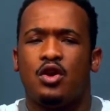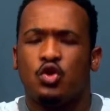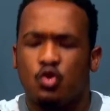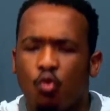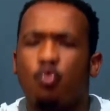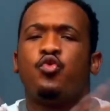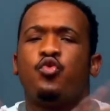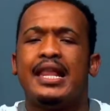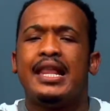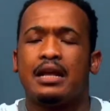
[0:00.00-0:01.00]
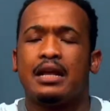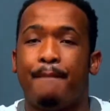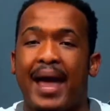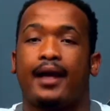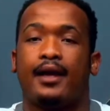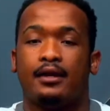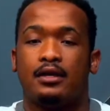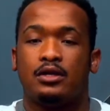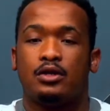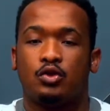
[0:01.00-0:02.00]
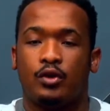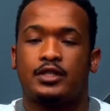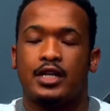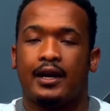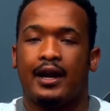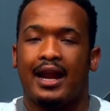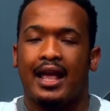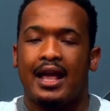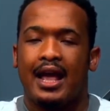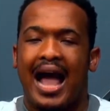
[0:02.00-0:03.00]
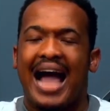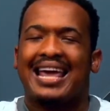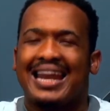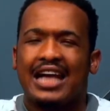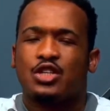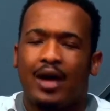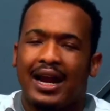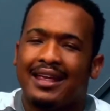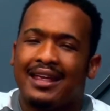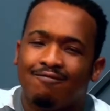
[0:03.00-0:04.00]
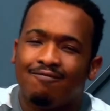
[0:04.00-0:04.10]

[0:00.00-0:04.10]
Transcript: you release it back to the children. I can actually